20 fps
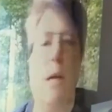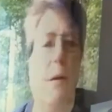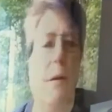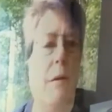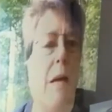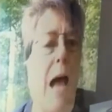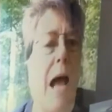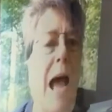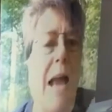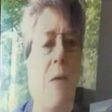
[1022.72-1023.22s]
But
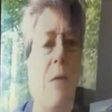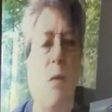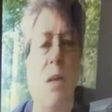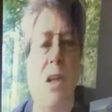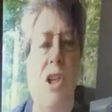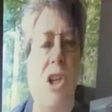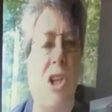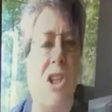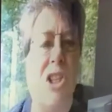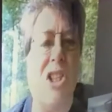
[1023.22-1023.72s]
I
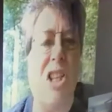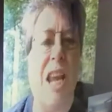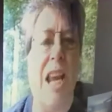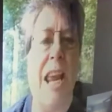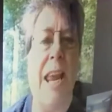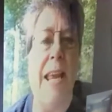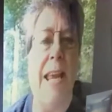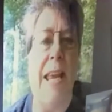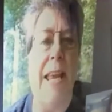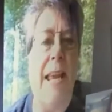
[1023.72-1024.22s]
would just
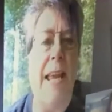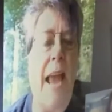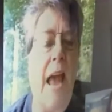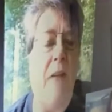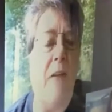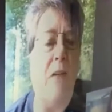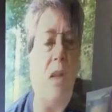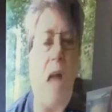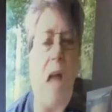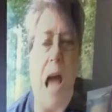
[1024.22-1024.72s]
sing and
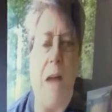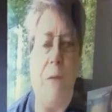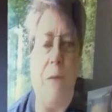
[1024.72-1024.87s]
have a